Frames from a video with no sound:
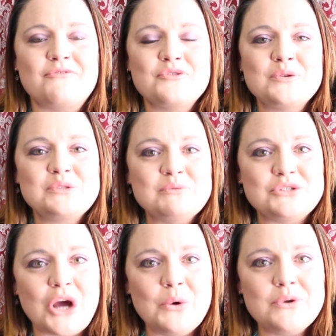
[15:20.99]
For those who
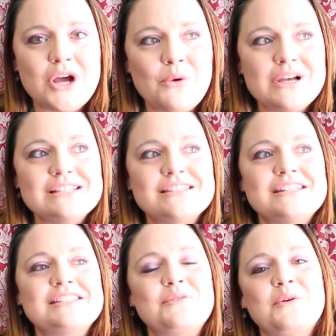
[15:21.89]
don't know us,
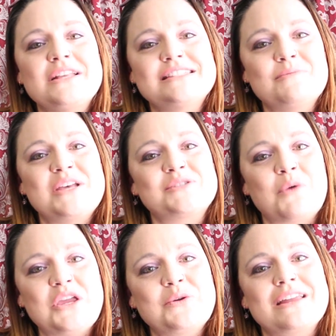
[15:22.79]
it's the best
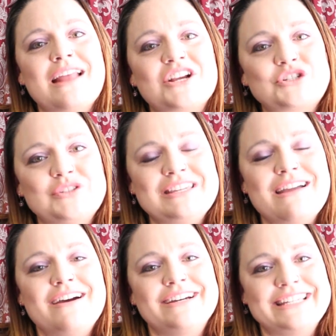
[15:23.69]
way you can actually
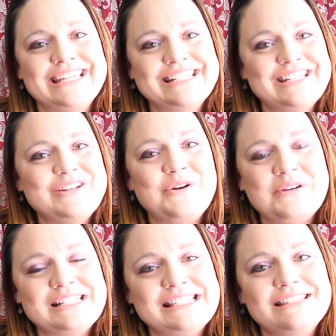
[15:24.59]
get to know
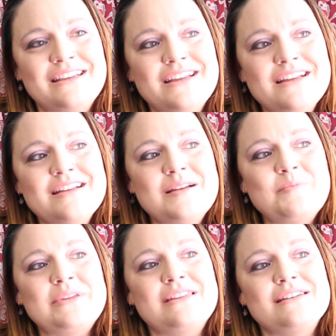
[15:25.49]
us,
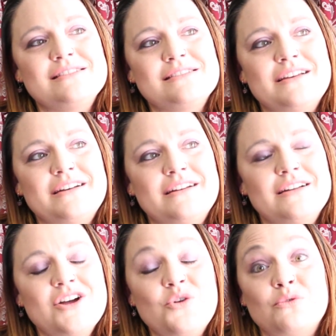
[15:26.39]
because
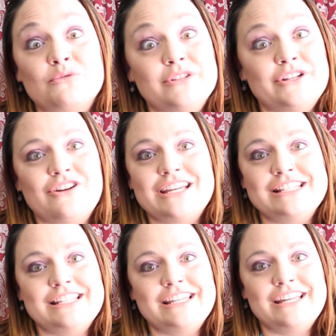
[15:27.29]
we're really
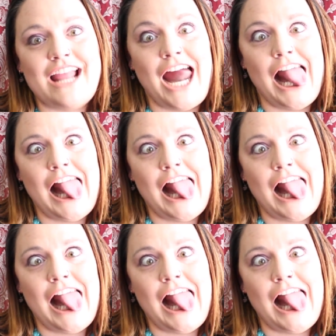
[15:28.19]
crazy.